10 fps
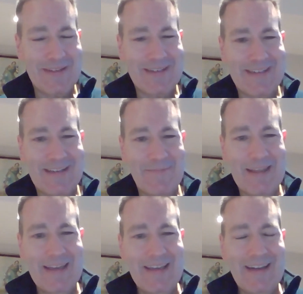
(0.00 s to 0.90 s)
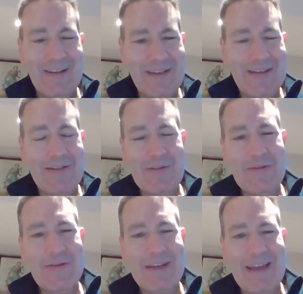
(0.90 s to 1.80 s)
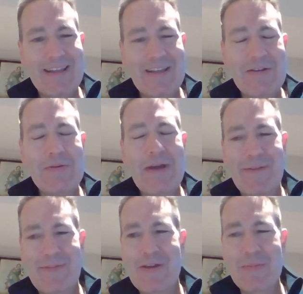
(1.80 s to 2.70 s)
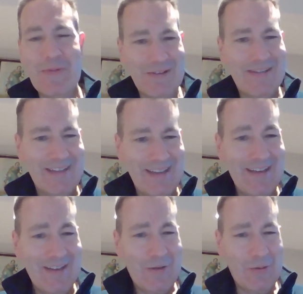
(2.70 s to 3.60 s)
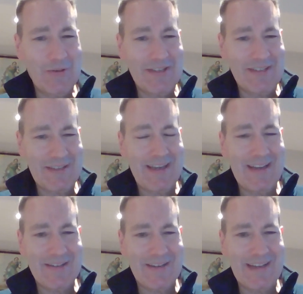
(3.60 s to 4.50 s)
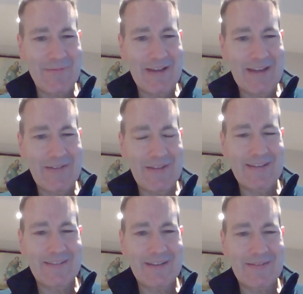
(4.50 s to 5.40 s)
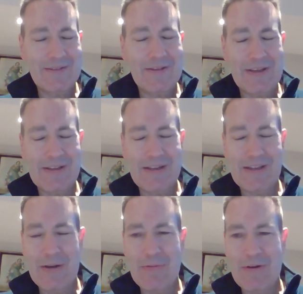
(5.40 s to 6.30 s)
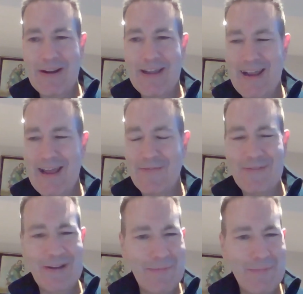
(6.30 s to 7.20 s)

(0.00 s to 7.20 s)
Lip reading: But you do have humorous causes occasionally where things that could go wrong can have funny